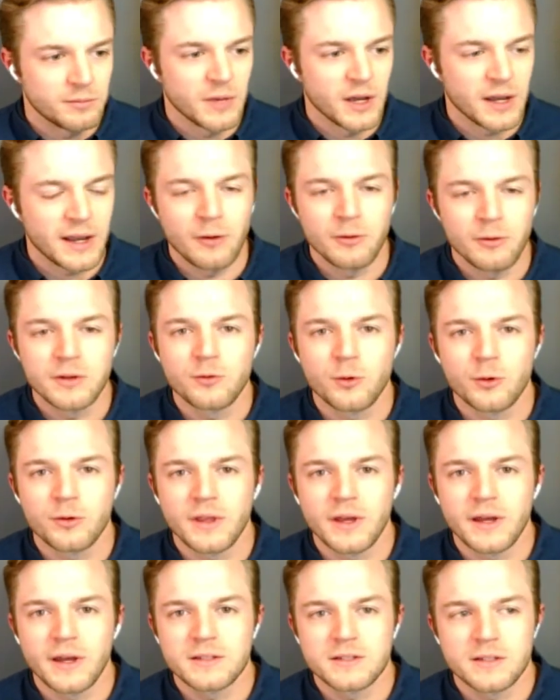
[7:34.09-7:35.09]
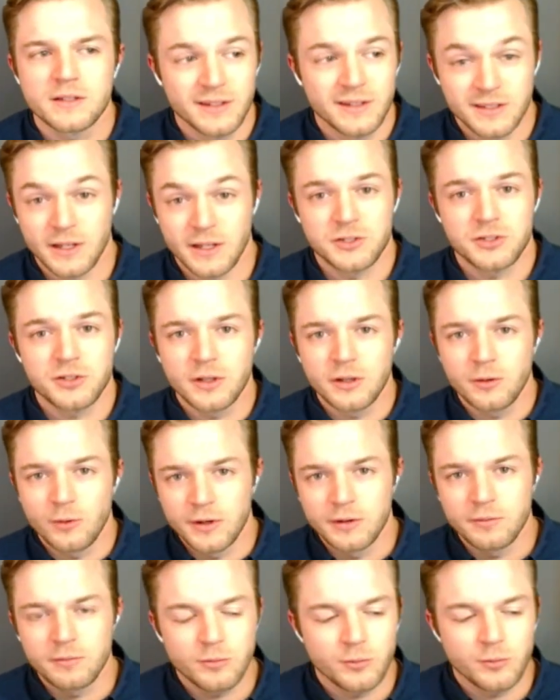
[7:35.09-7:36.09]
accounting for that intentionally
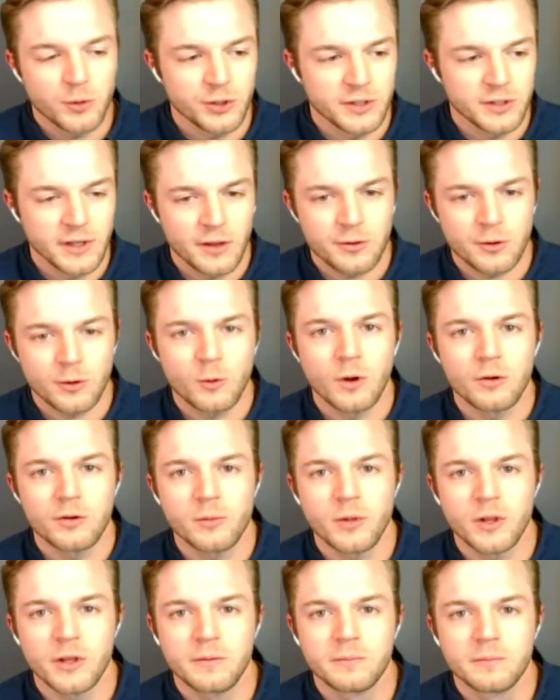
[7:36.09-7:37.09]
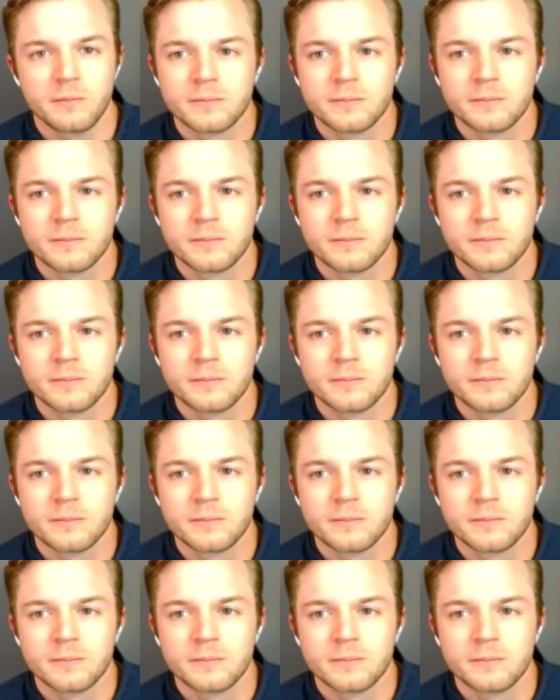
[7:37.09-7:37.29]
when putting together a quality plan?